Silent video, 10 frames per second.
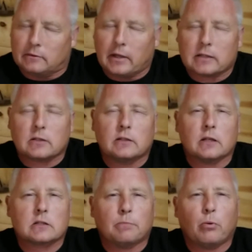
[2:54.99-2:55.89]
That's a
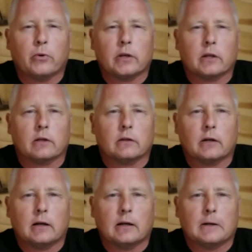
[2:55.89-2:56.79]
disappointing
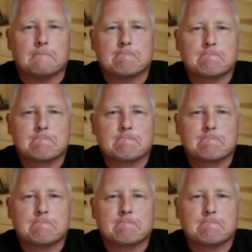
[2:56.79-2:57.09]
uh,